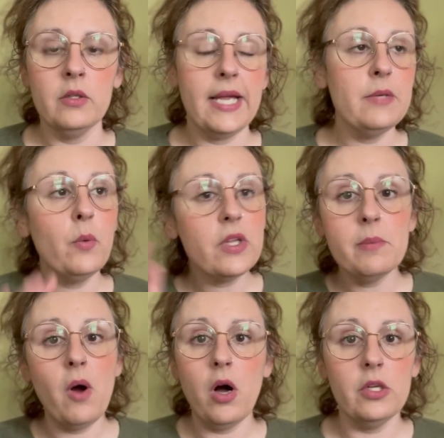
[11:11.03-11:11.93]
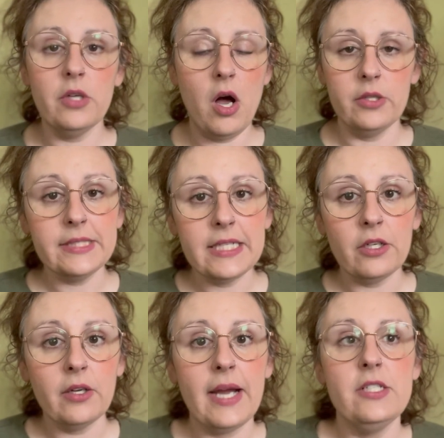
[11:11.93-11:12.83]
I wear them all
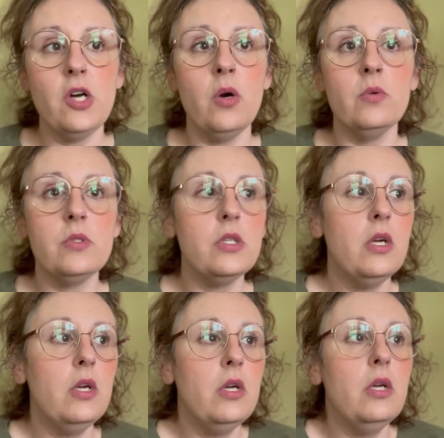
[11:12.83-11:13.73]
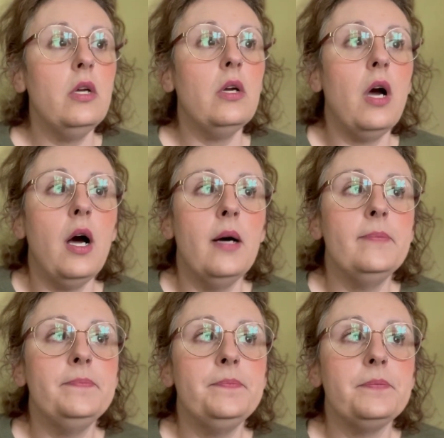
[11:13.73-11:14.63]
year. I don't, I